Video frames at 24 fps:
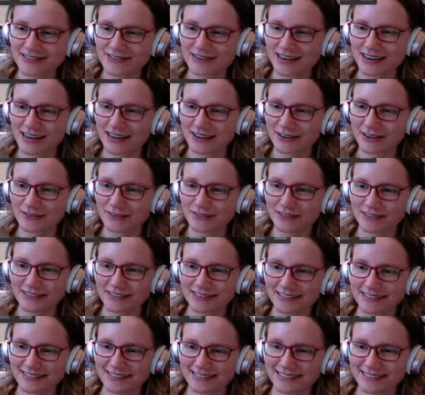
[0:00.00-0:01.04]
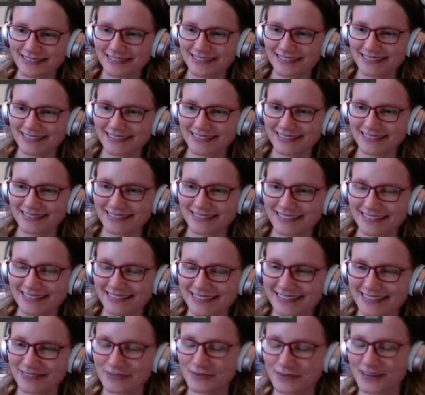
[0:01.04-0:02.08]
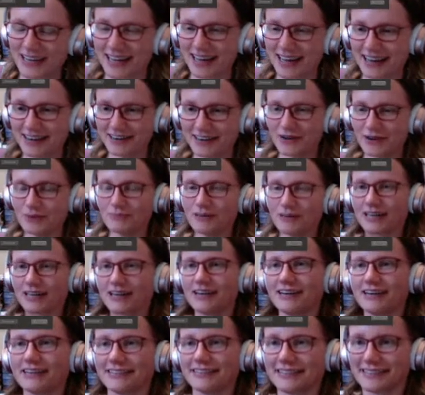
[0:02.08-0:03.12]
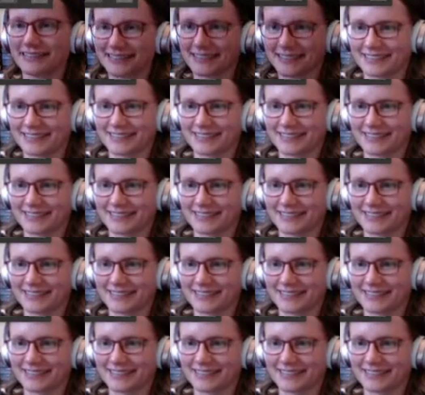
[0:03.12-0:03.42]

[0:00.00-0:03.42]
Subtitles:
So now we got it. Oh my gosh.